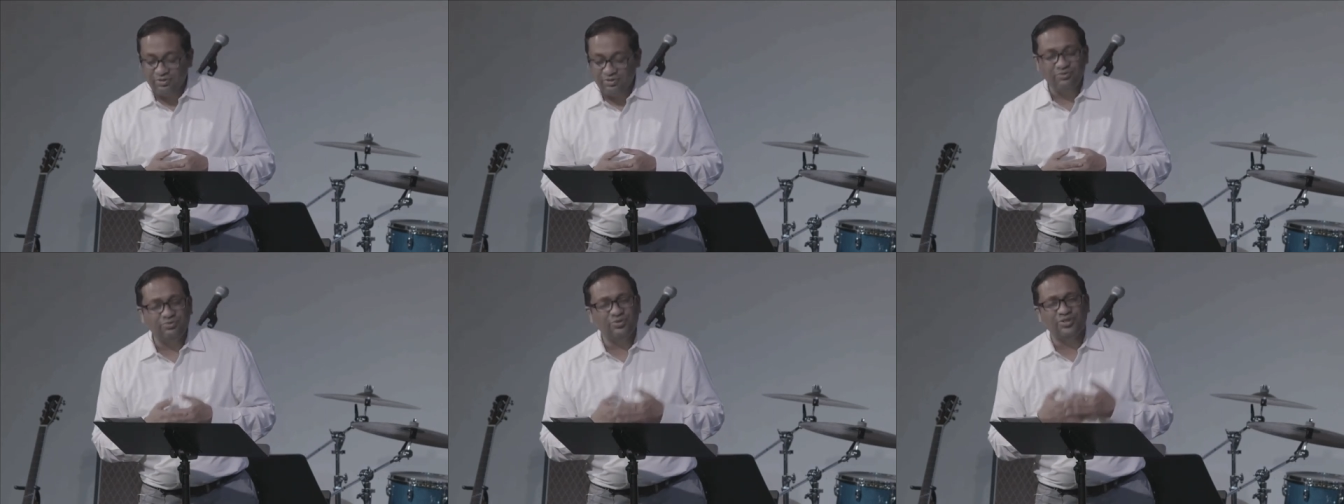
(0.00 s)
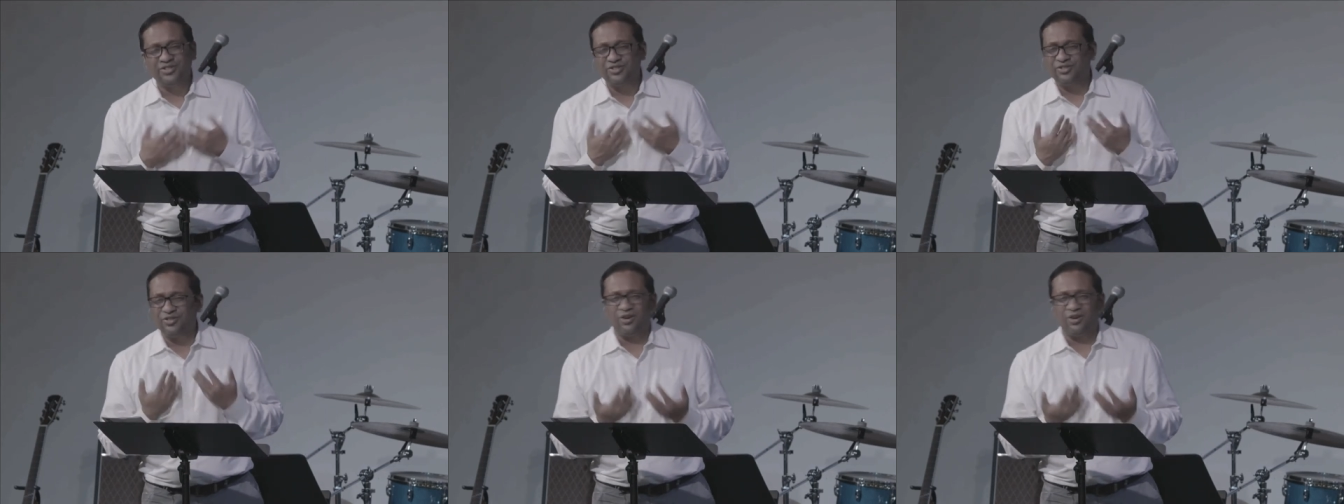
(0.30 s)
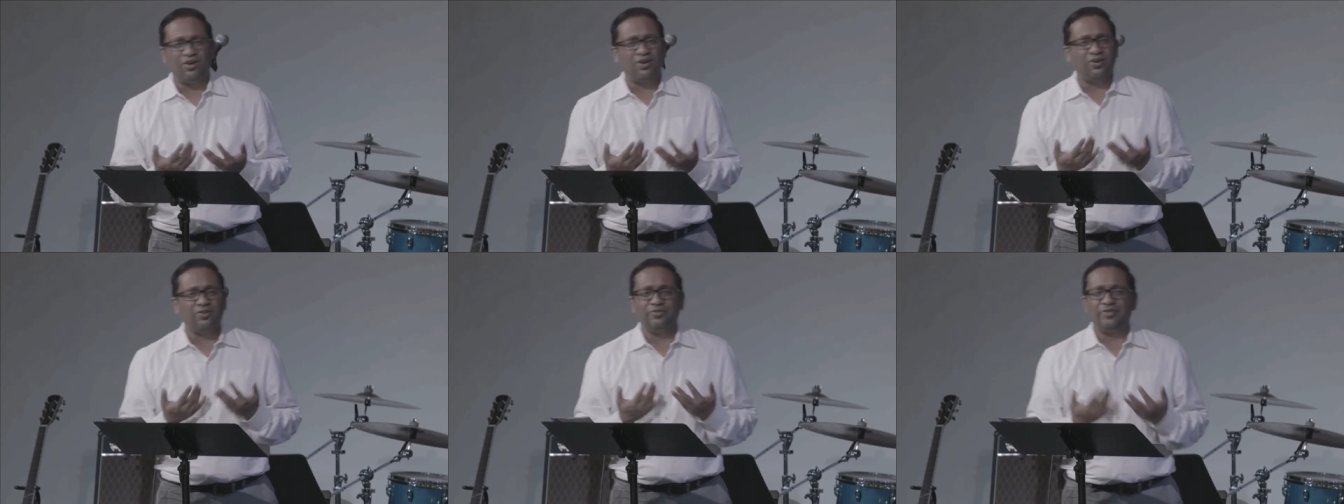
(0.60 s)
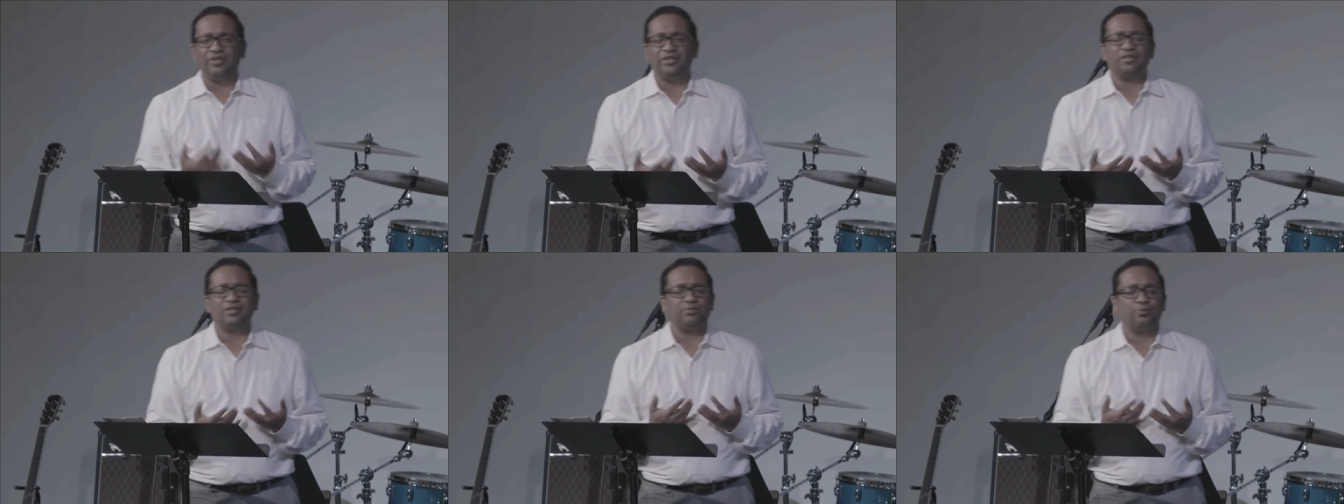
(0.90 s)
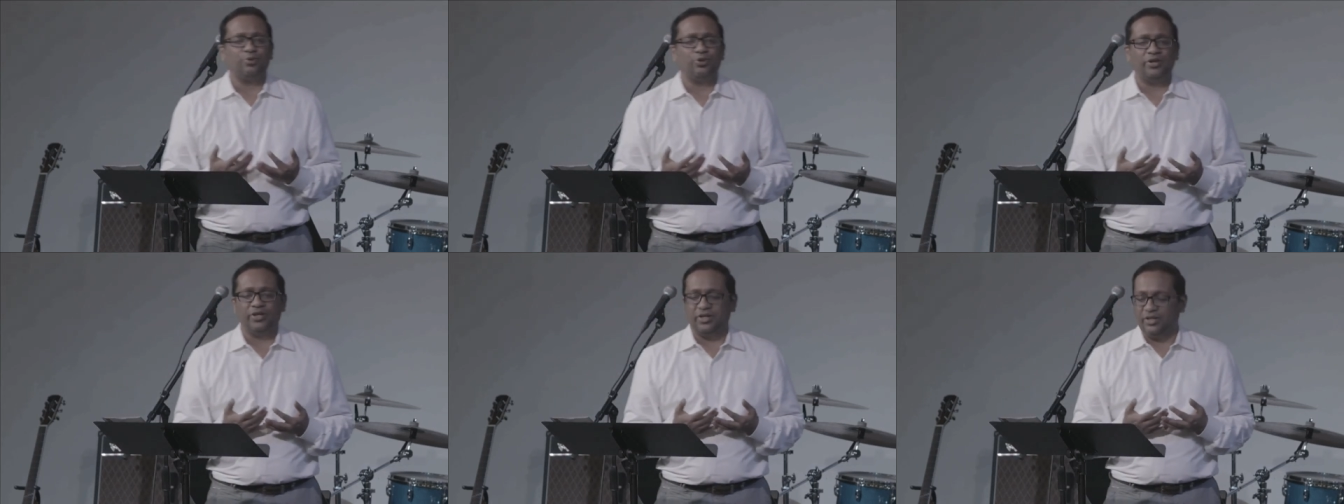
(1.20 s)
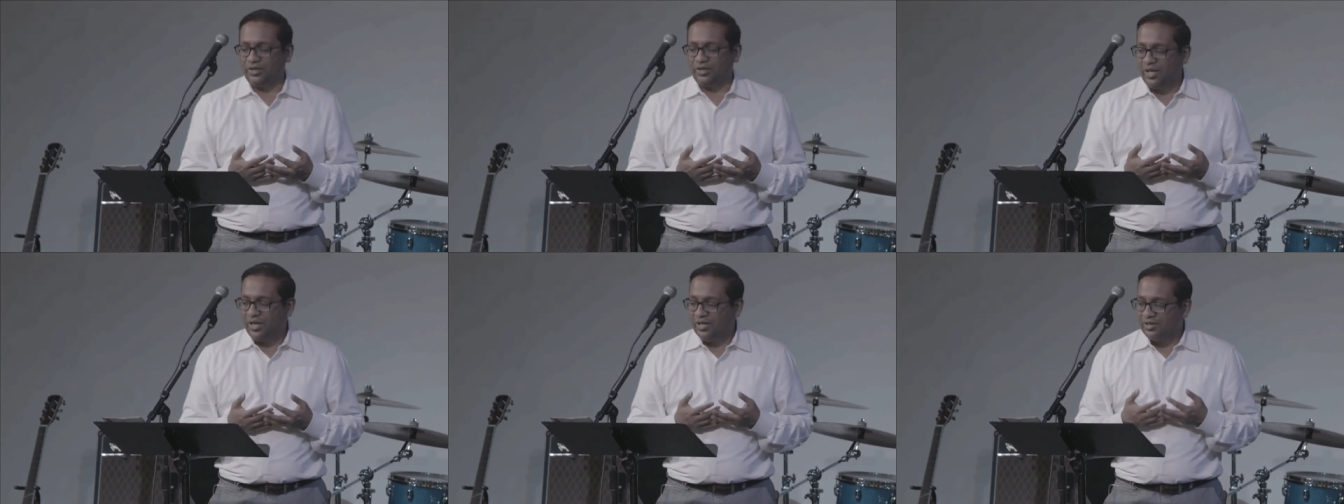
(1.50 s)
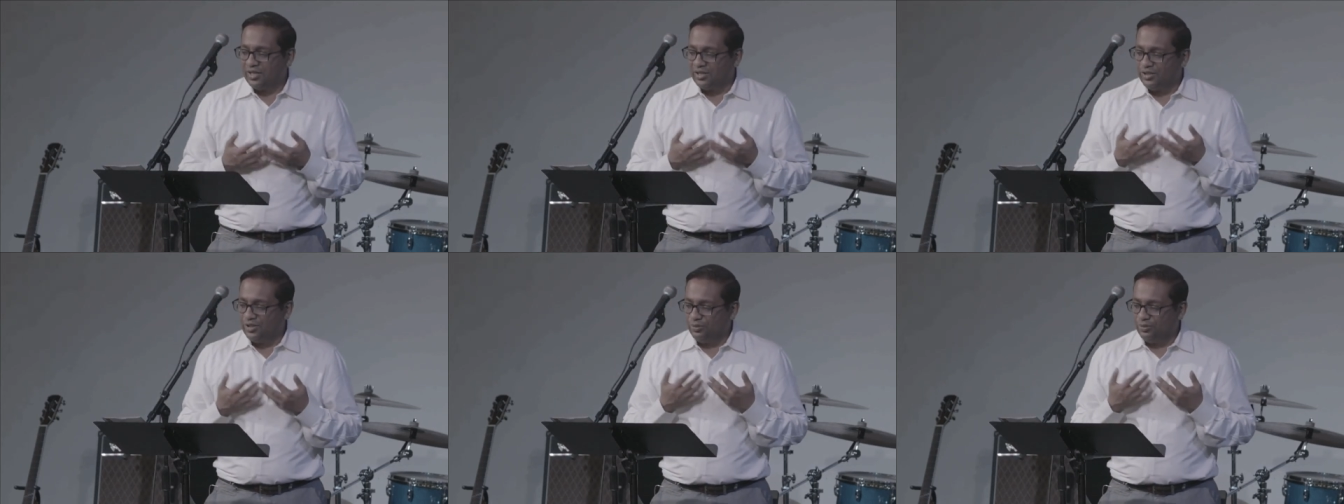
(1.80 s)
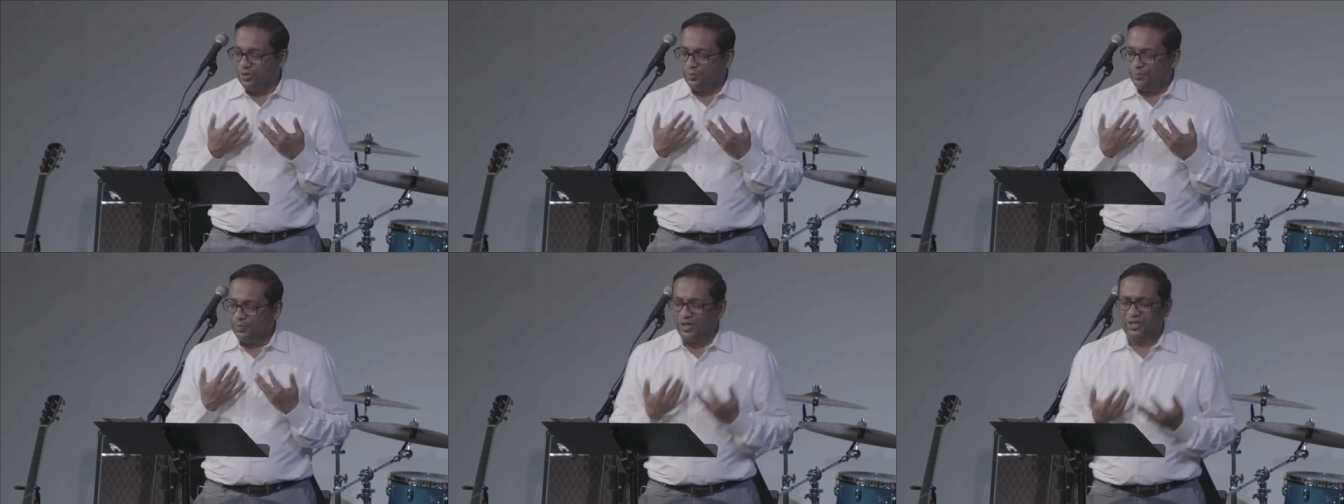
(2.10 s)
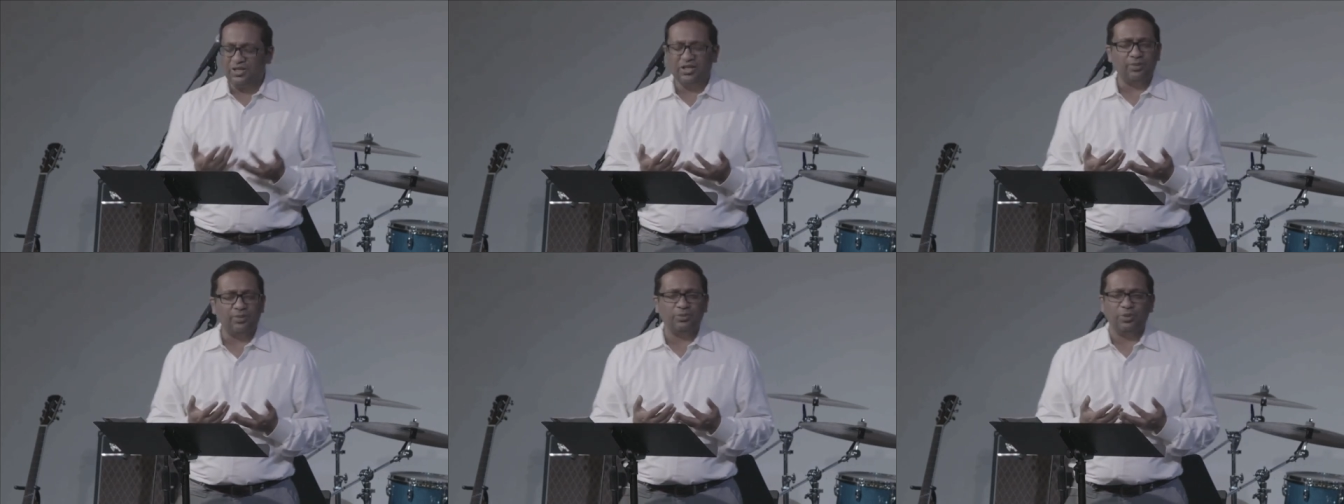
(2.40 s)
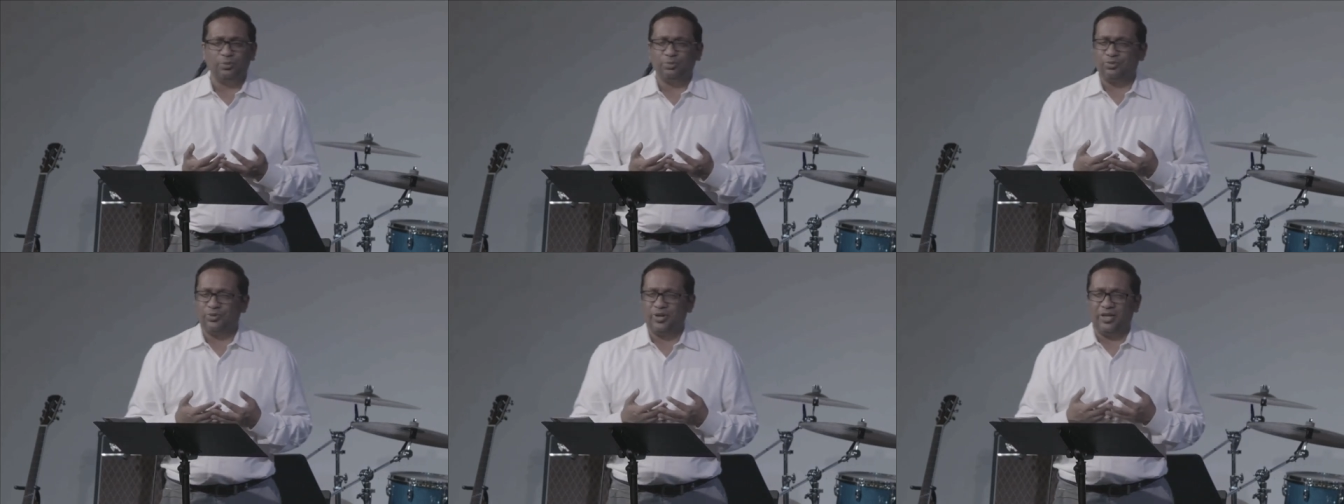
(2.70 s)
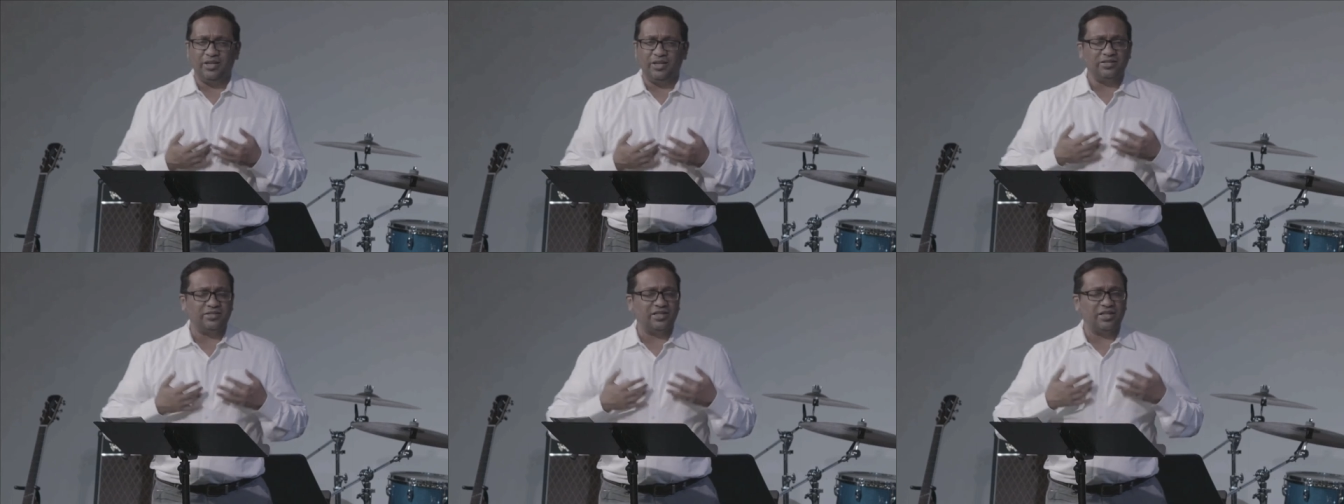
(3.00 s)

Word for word: And resolve this morning that you would pick up the pace,